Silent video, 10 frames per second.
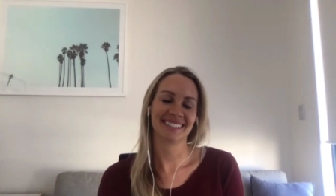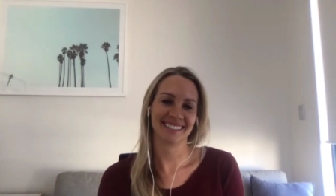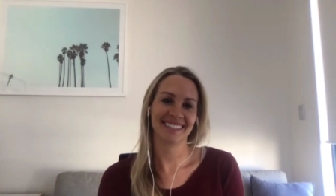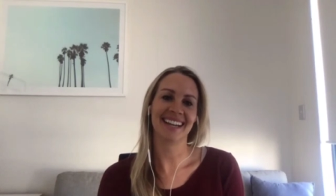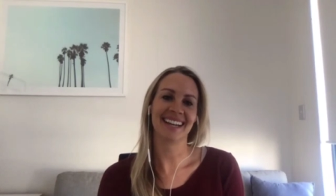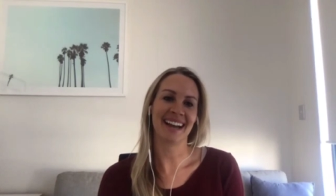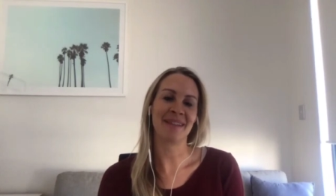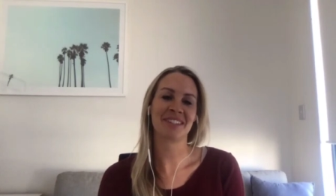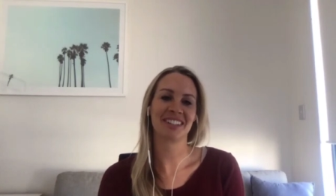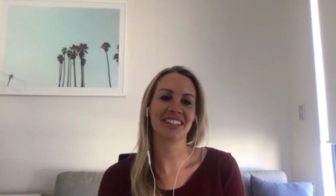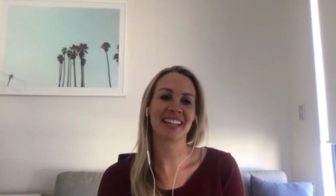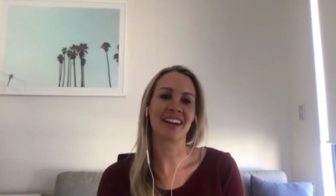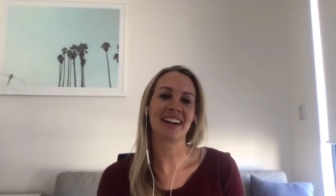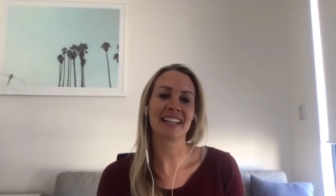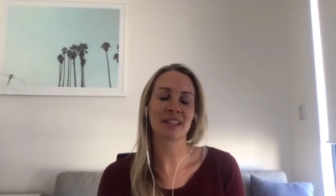Yeah, absolutely. And
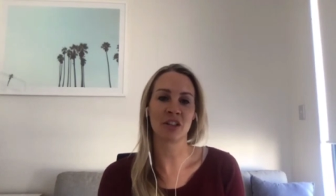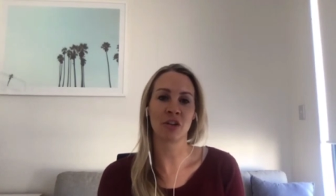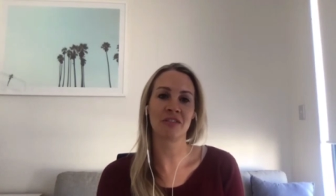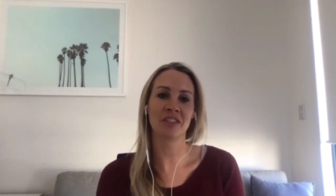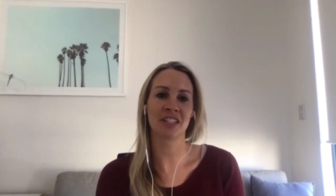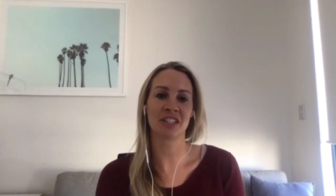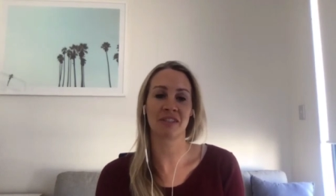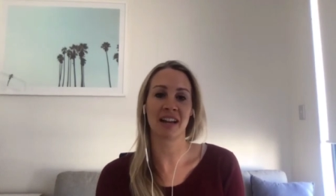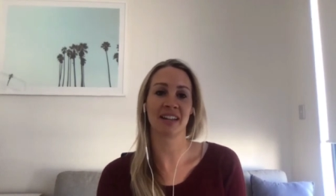I guess a lot of it is around